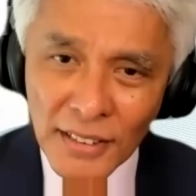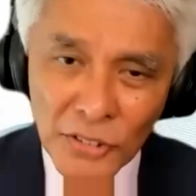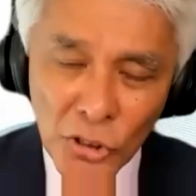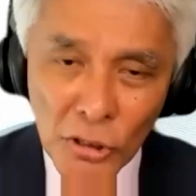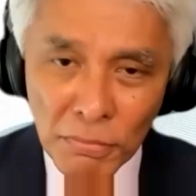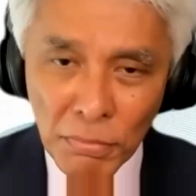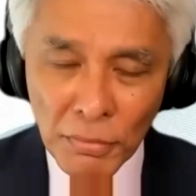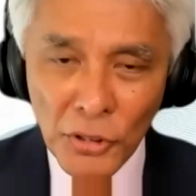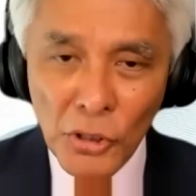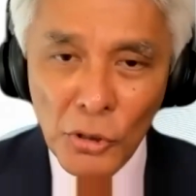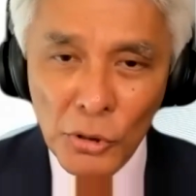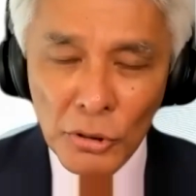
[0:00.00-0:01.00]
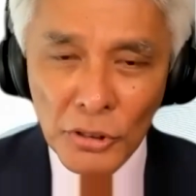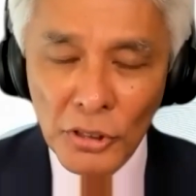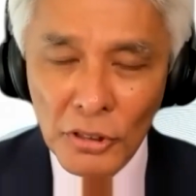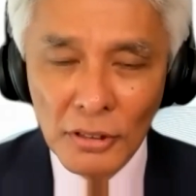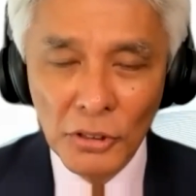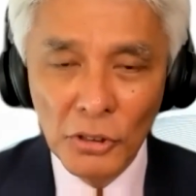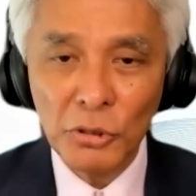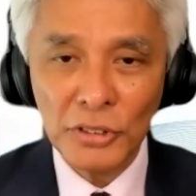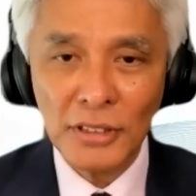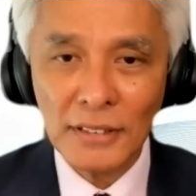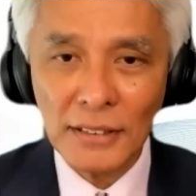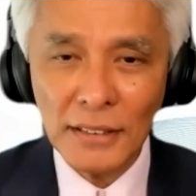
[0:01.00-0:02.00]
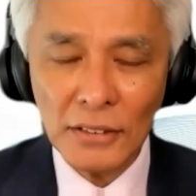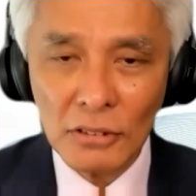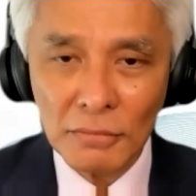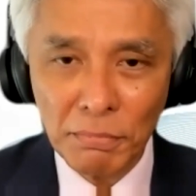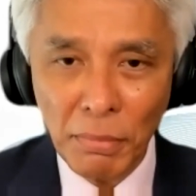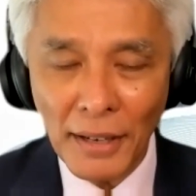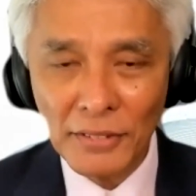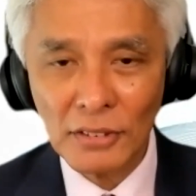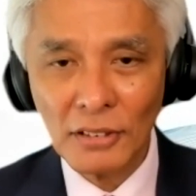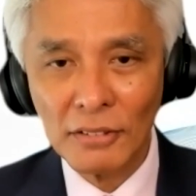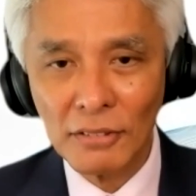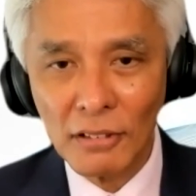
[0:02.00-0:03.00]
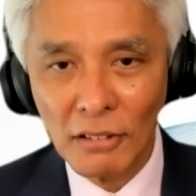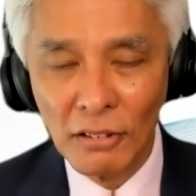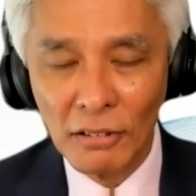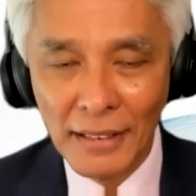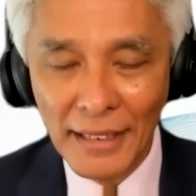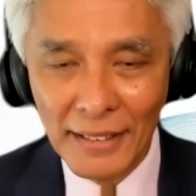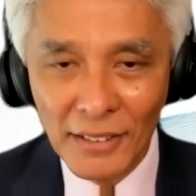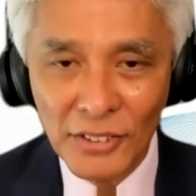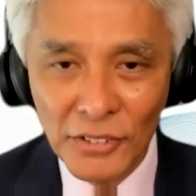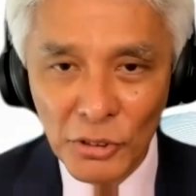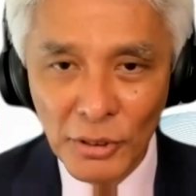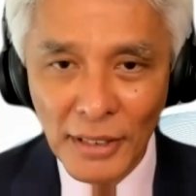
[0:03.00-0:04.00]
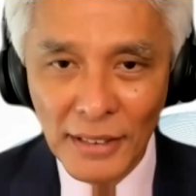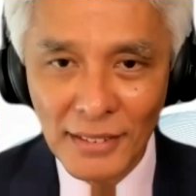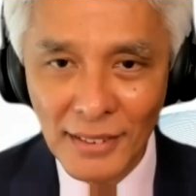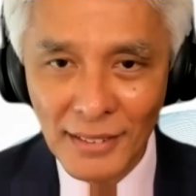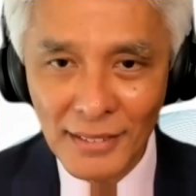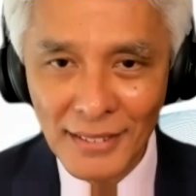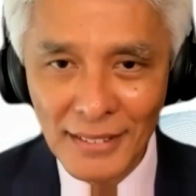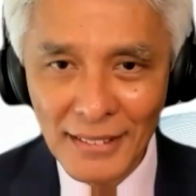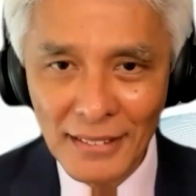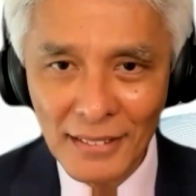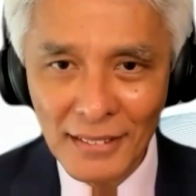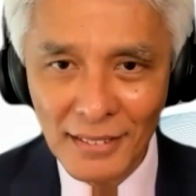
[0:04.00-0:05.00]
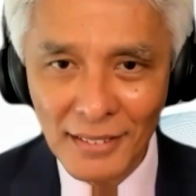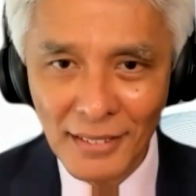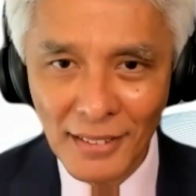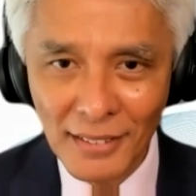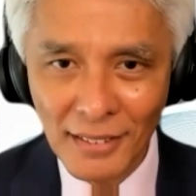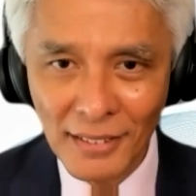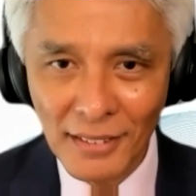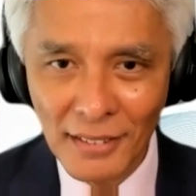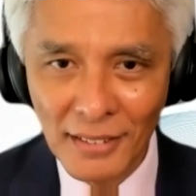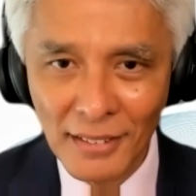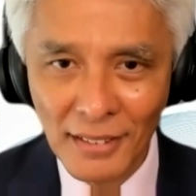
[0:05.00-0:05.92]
are new cities or parts of or additions to an existing city? This is a